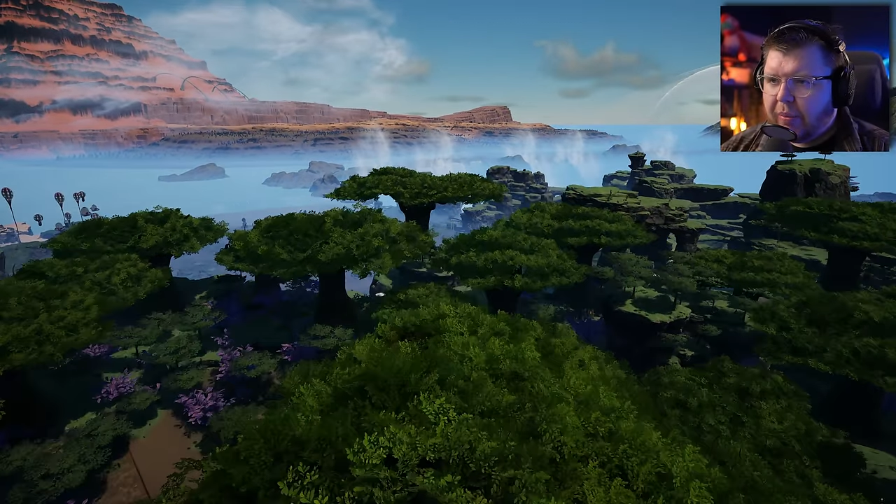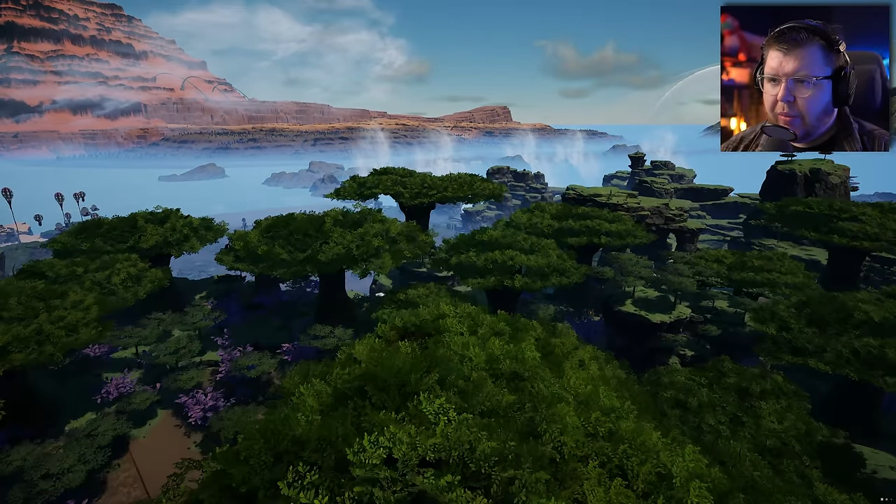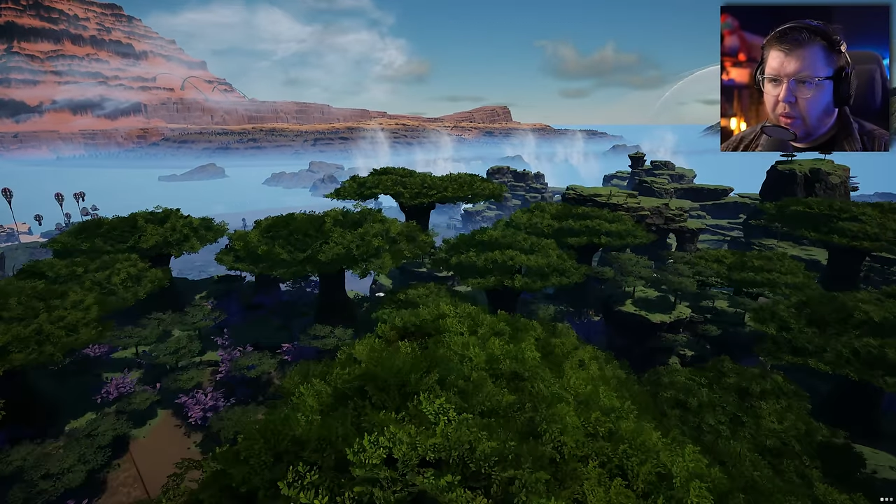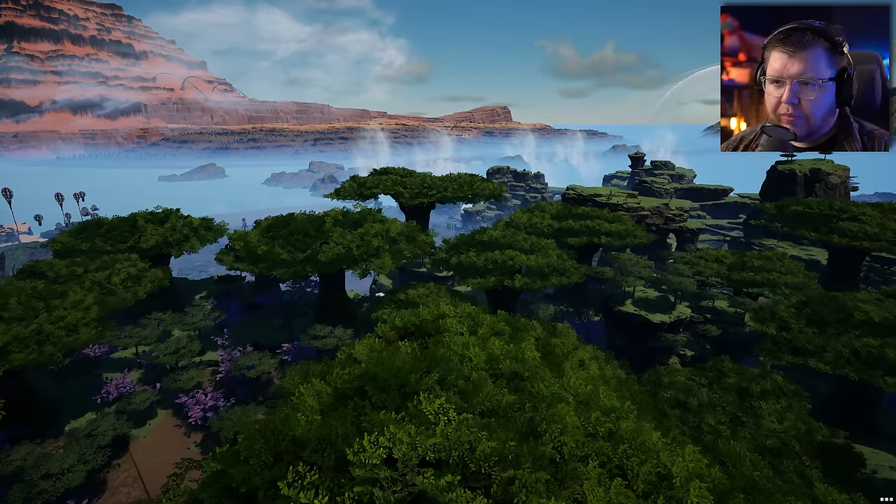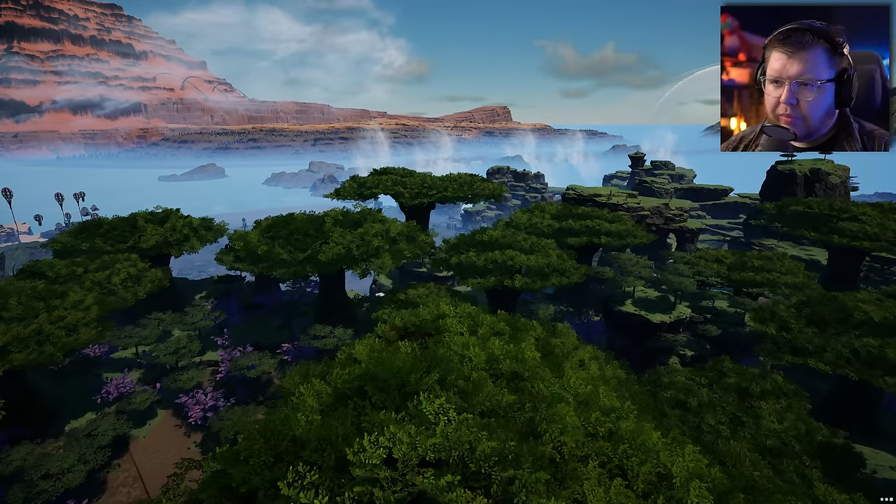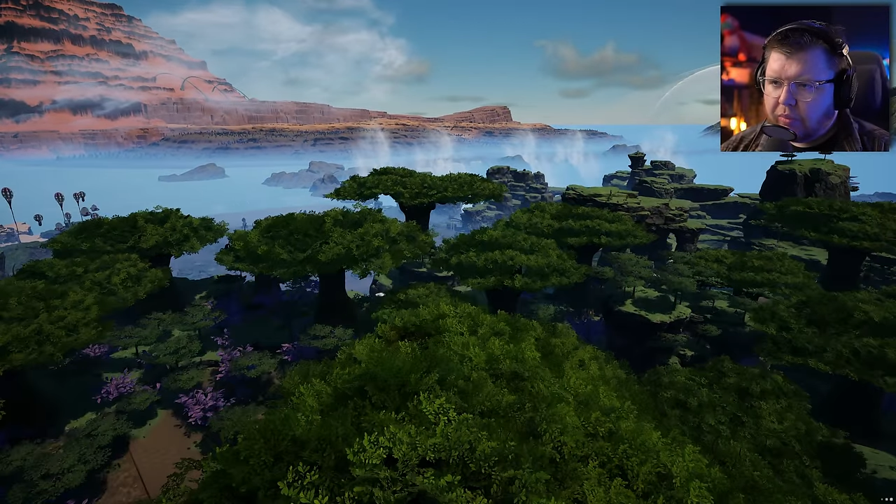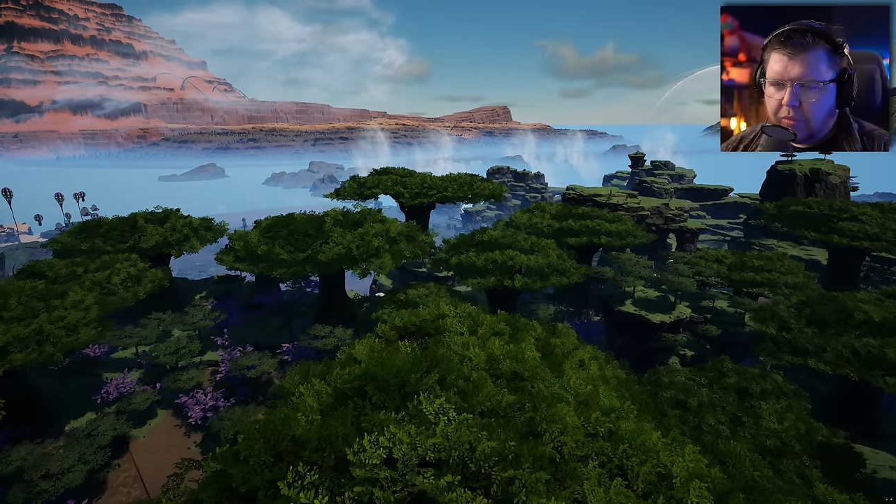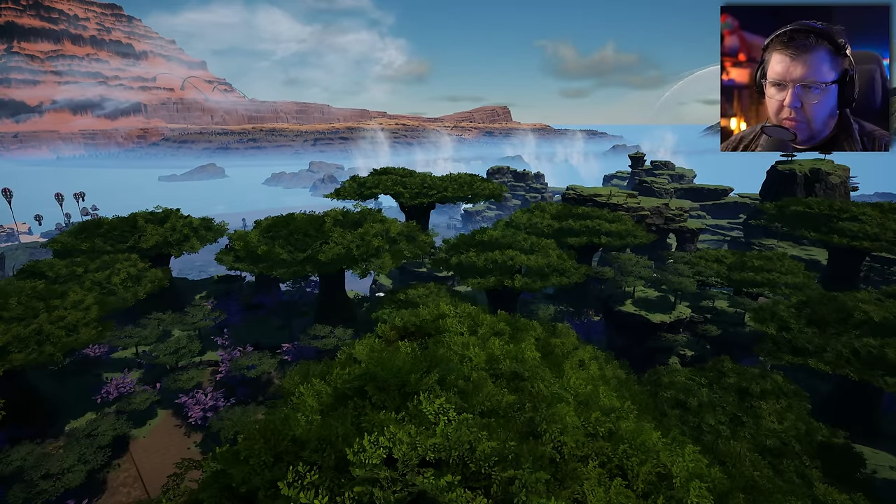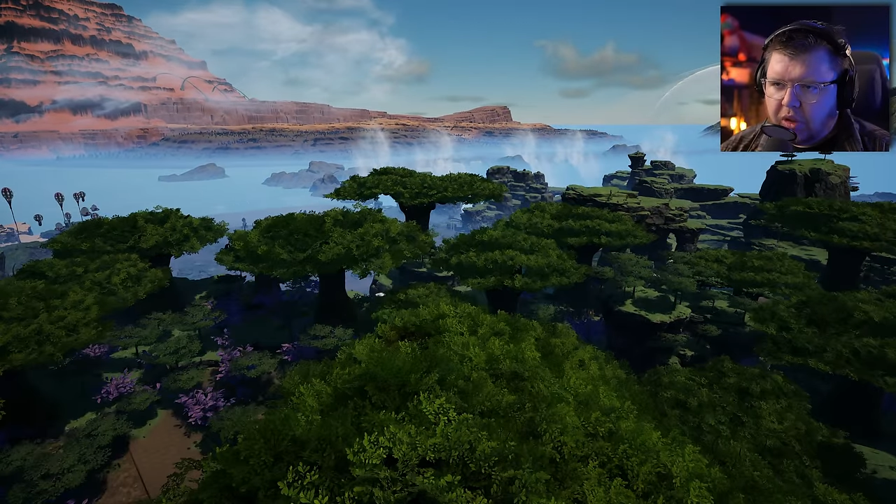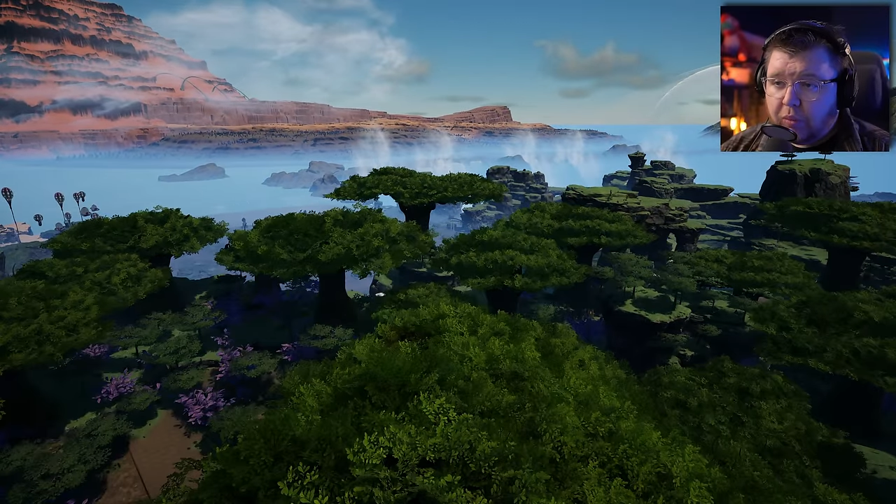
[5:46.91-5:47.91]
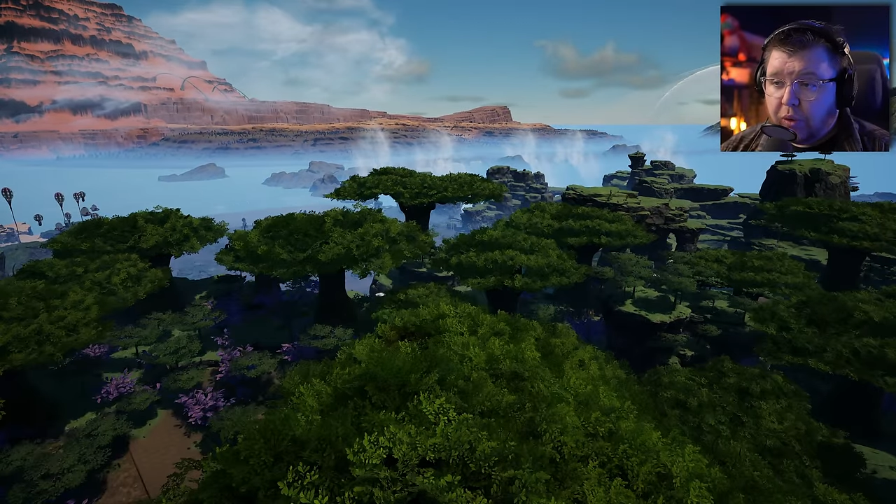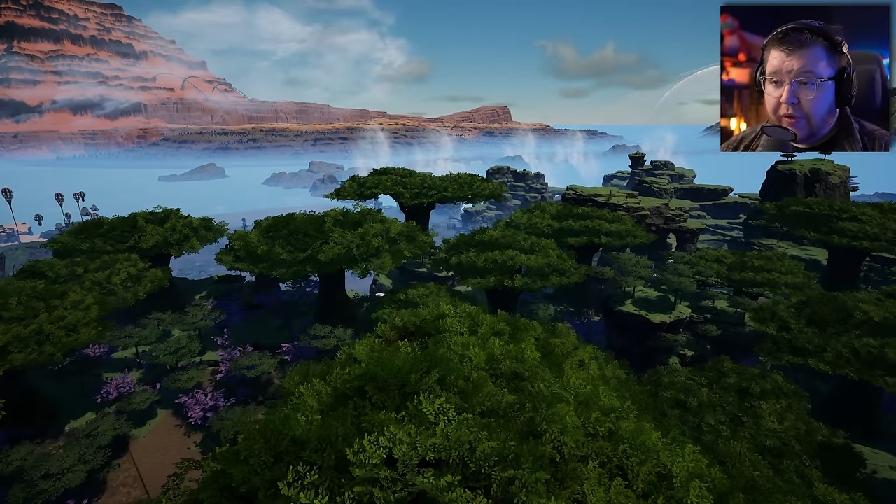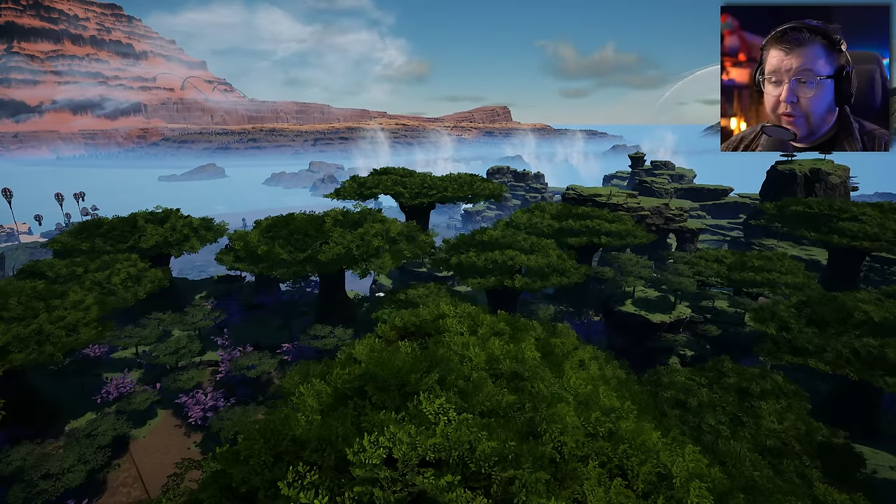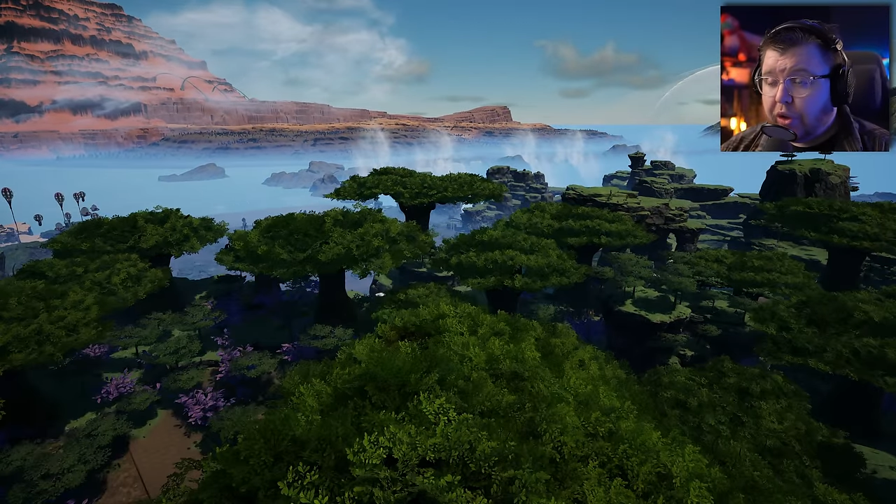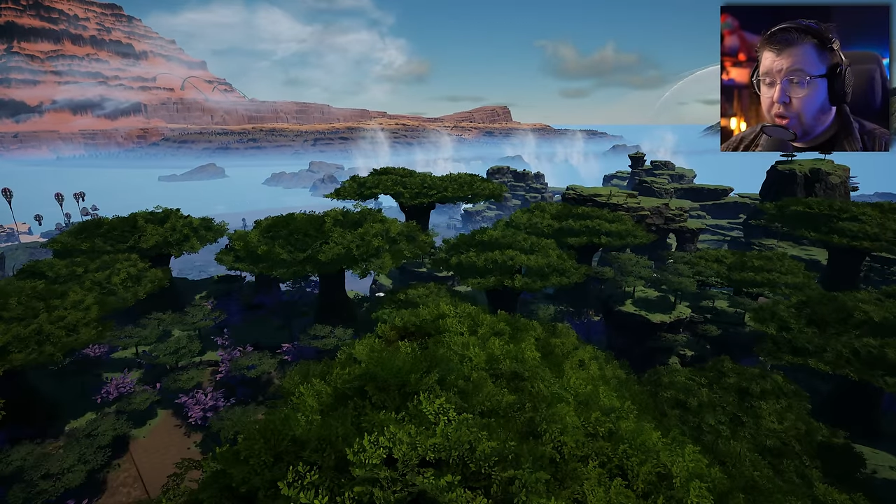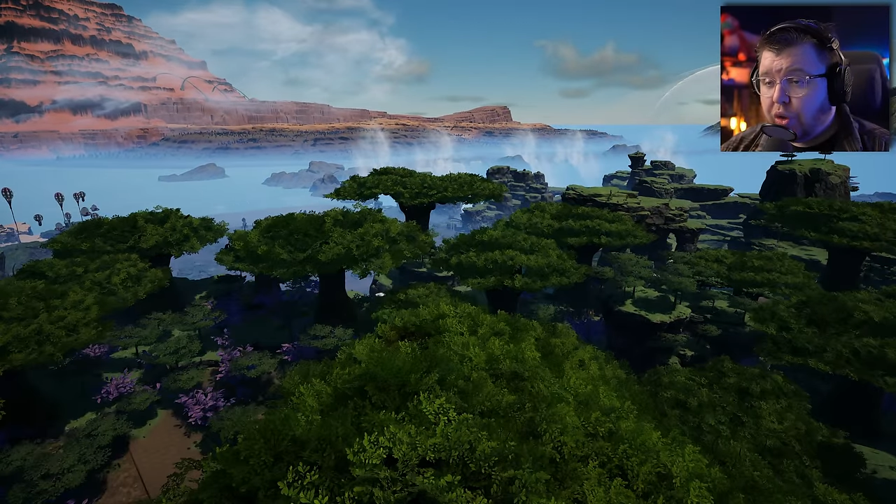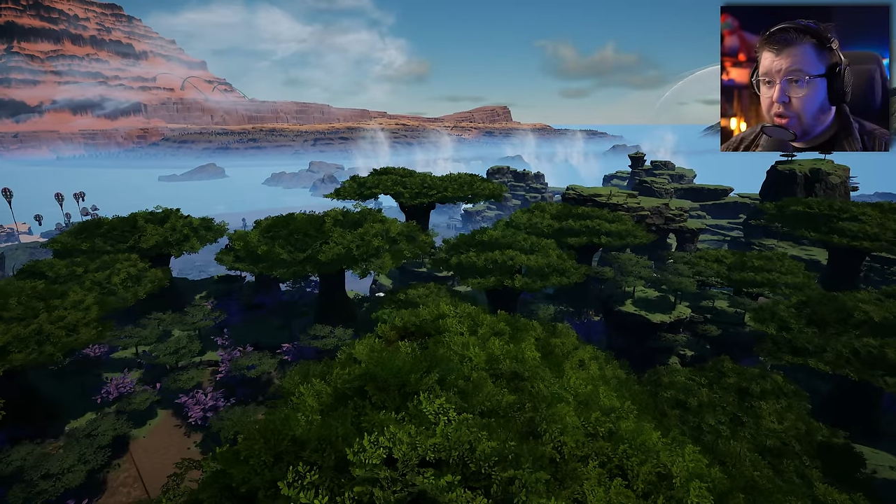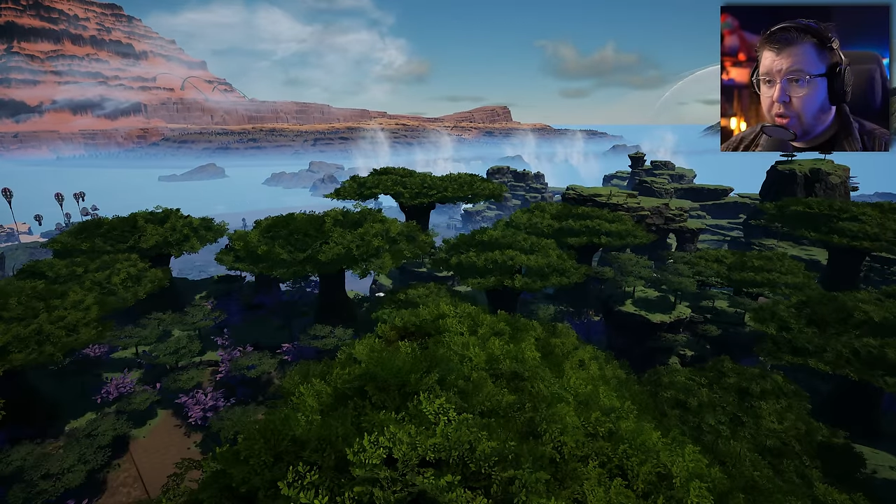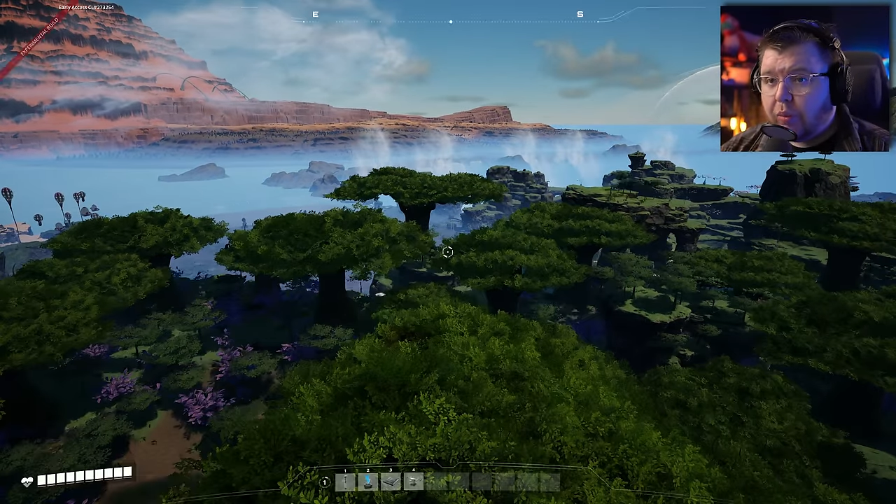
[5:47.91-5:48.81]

more. We're not even going to touch that.